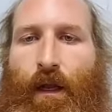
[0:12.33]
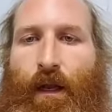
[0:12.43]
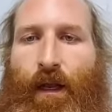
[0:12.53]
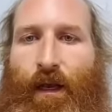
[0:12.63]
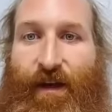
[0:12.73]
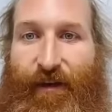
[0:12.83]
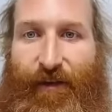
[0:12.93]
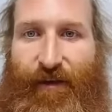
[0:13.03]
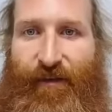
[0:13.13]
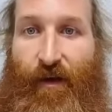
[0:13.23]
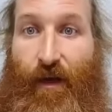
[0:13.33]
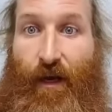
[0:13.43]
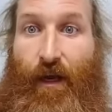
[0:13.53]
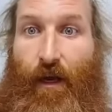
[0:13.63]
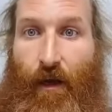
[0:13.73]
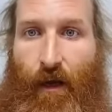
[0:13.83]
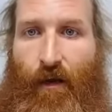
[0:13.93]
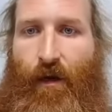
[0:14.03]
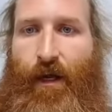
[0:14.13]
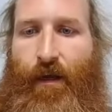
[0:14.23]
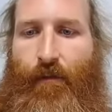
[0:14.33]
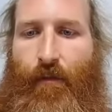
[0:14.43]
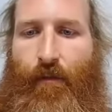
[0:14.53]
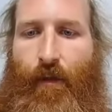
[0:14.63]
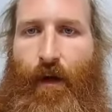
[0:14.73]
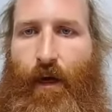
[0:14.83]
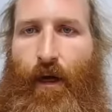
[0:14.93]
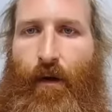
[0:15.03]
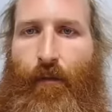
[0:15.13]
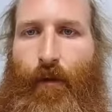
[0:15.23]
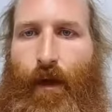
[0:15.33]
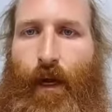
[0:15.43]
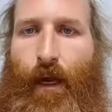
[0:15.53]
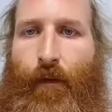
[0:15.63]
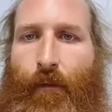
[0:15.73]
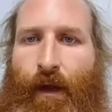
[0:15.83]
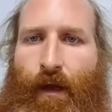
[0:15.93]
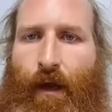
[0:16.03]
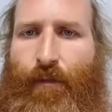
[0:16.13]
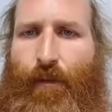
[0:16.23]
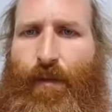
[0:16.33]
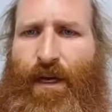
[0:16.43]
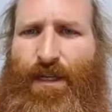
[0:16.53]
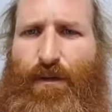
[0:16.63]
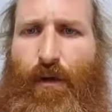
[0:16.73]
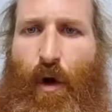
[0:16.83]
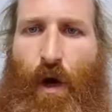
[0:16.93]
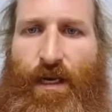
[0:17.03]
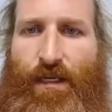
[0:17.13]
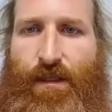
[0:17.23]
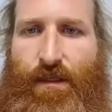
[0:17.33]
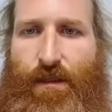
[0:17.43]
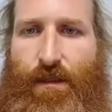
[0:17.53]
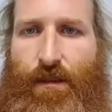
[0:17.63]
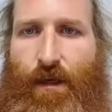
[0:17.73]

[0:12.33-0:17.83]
let you know how things are going, let you know how I am, and make a couple of personal requests.